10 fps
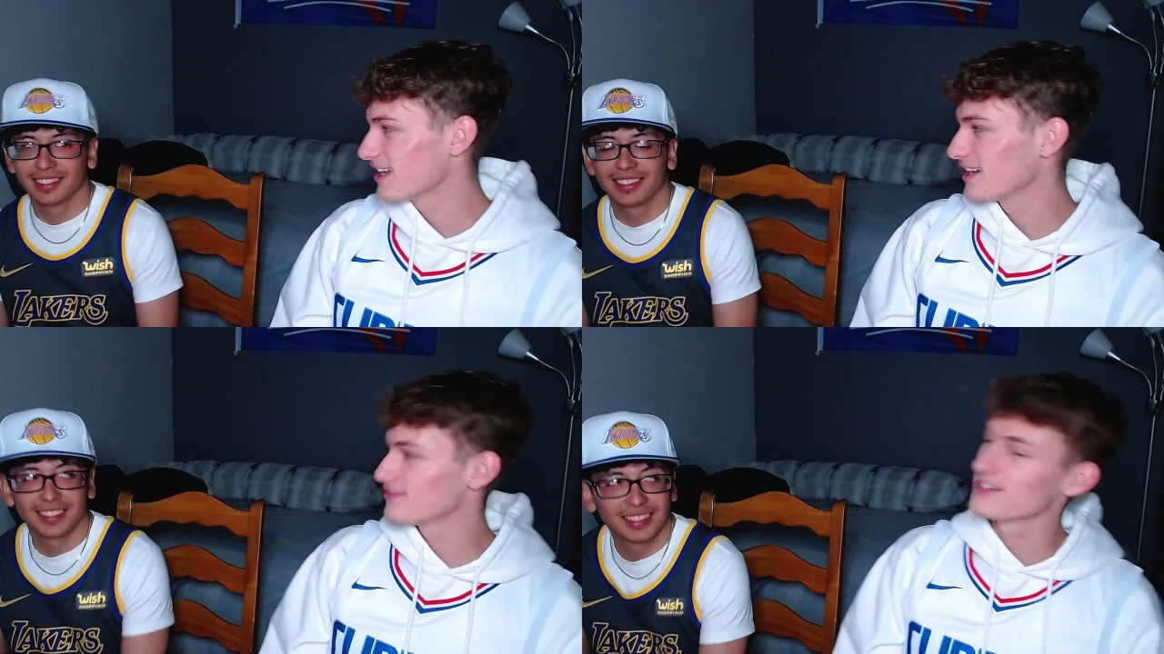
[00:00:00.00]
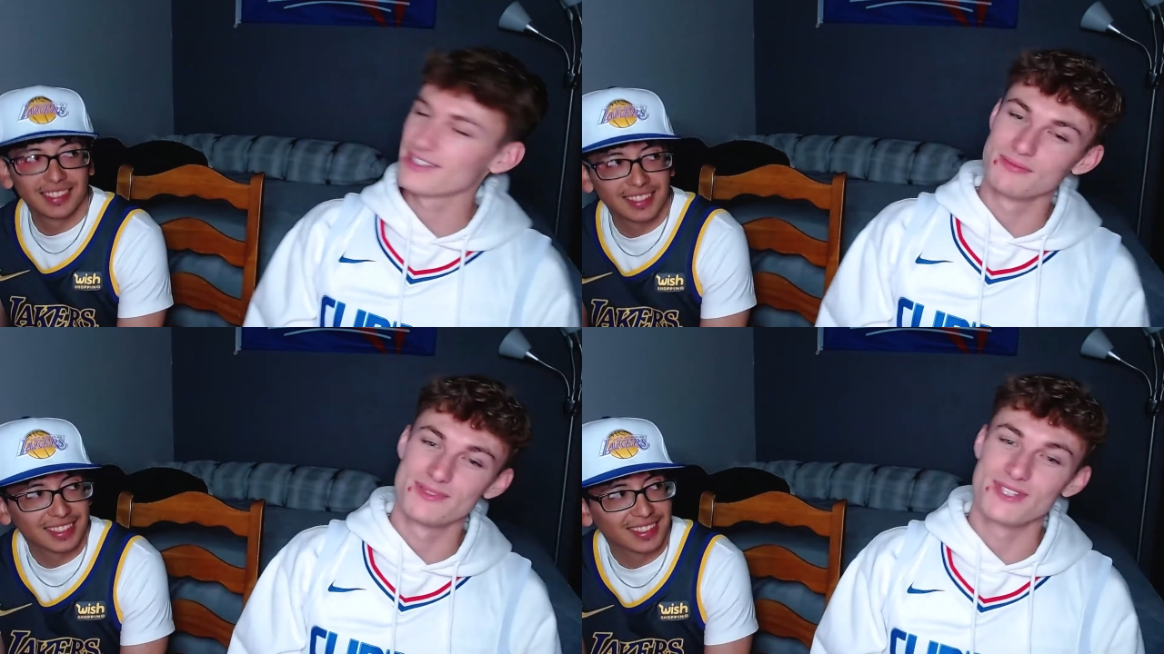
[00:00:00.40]
Speaker 1: had
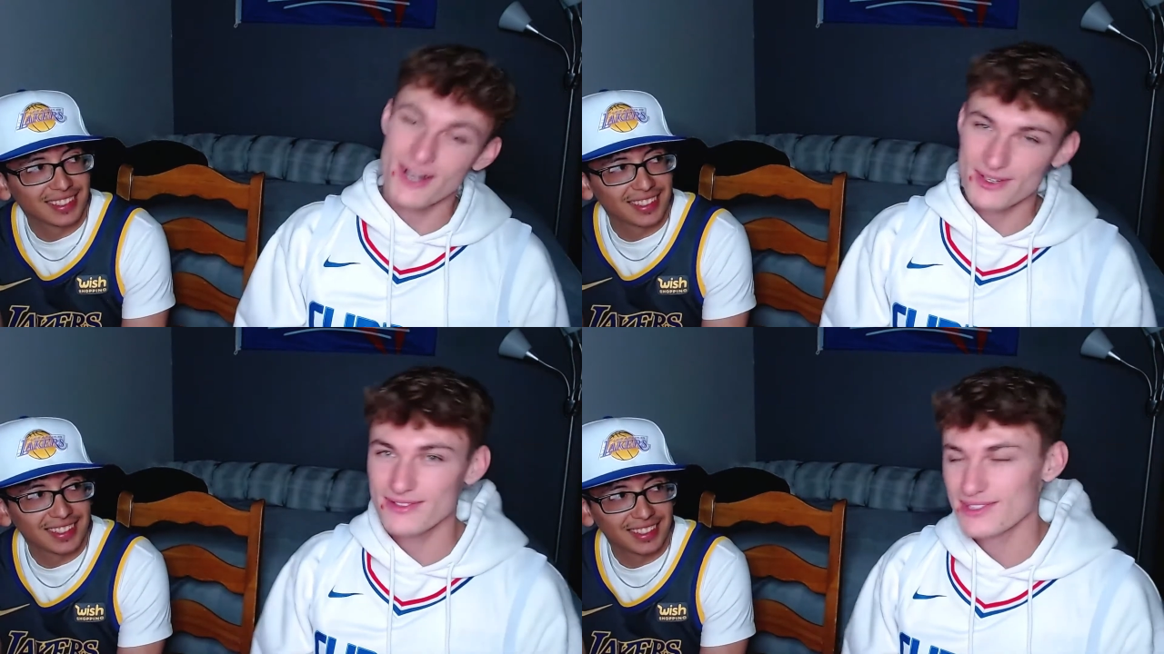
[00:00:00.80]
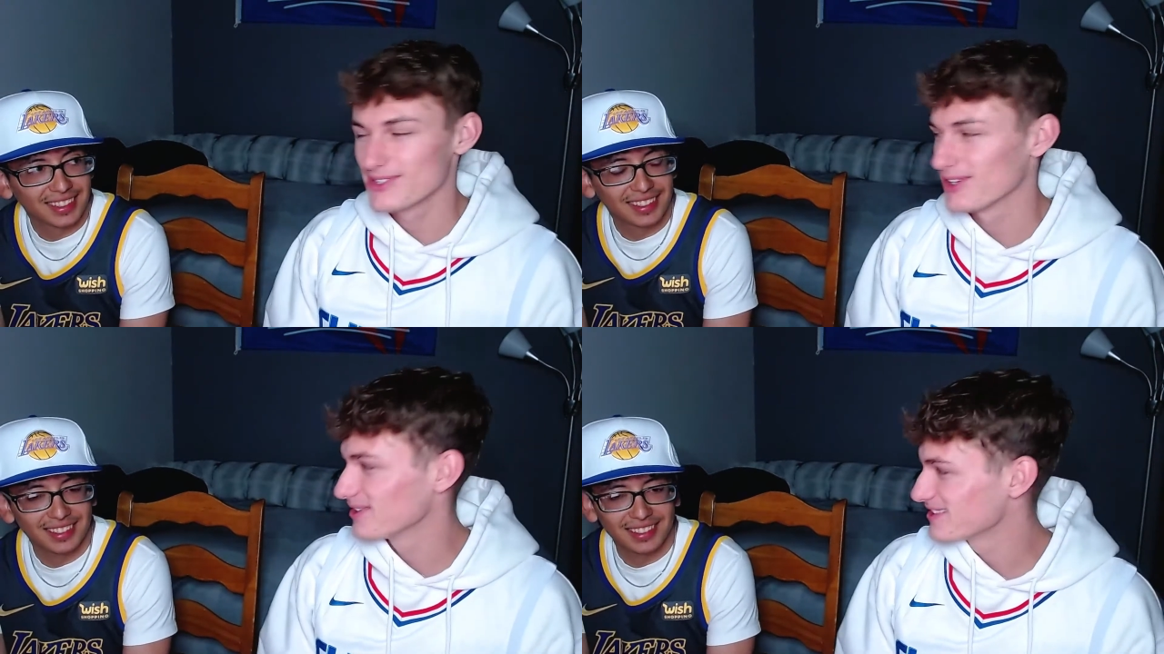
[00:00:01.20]
fucking Doc Rivers
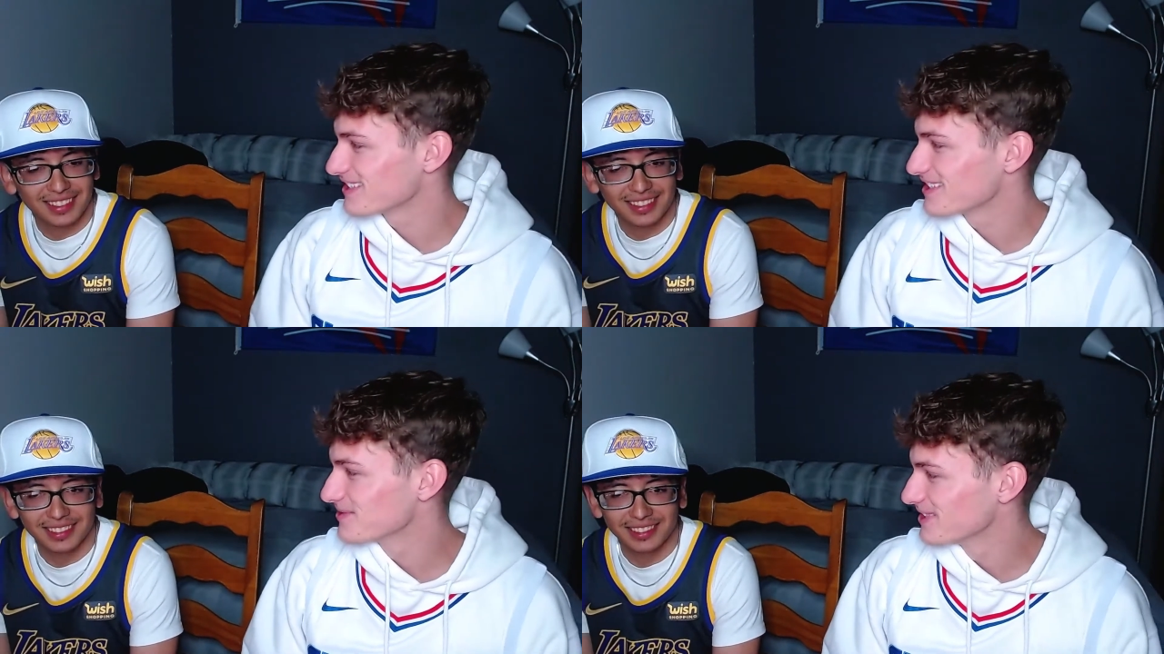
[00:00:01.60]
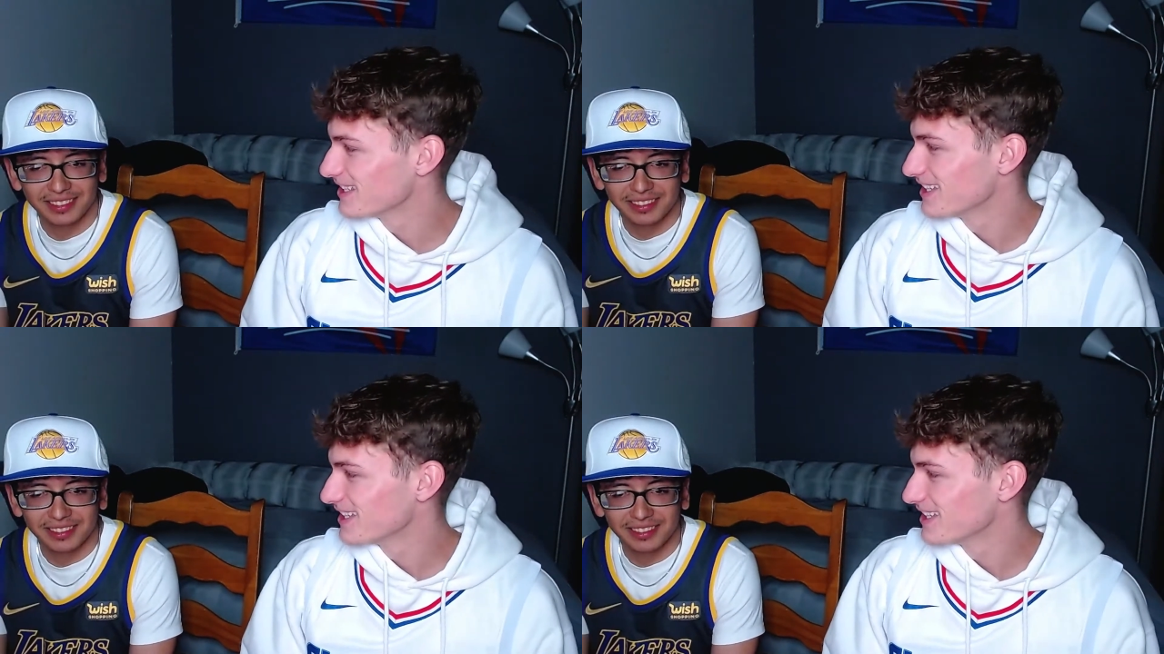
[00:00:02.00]
on our team.